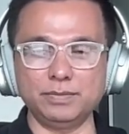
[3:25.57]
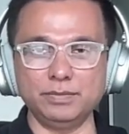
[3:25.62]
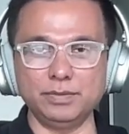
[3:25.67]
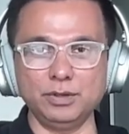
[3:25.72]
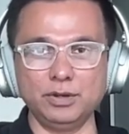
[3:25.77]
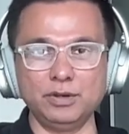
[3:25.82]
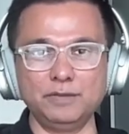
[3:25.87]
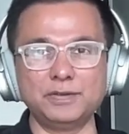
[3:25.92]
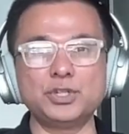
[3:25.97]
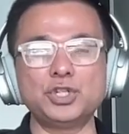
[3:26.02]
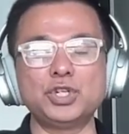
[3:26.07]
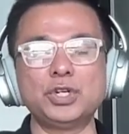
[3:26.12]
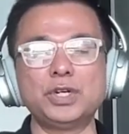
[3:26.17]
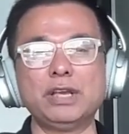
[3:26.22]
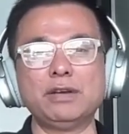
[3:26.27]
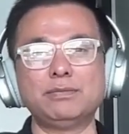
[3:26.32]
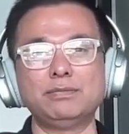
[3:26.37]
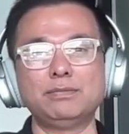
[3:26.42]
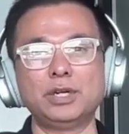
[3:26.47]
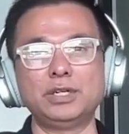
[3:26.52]
University
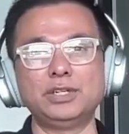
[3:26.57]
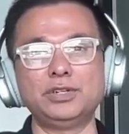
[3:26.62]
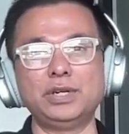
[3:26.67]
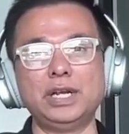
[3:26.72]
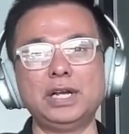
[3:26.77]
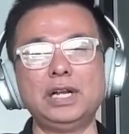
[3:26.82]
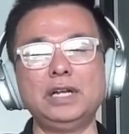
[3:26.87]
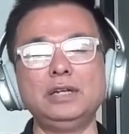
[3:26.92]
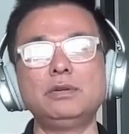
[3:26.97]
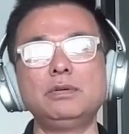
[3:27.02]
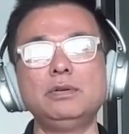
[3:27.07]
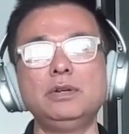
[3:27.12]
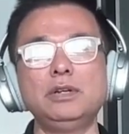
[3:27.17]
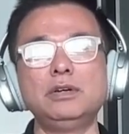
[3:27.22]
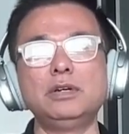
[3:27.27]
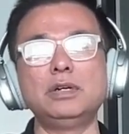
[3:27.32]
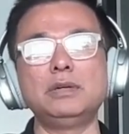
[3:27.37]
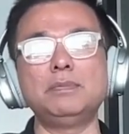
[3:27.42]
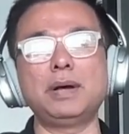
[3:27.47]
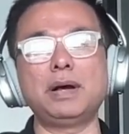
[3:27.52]
of Montreal to
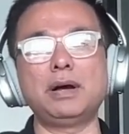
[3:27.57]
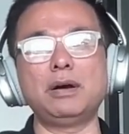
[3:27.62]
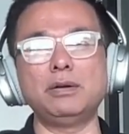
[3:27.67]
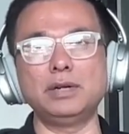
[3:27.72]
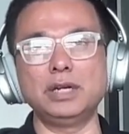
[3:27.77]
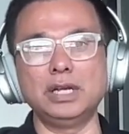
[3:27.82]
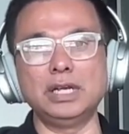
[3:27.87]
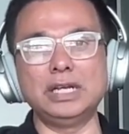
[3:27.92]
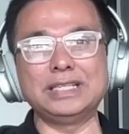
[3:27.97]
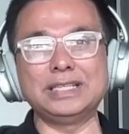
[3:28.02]
learn about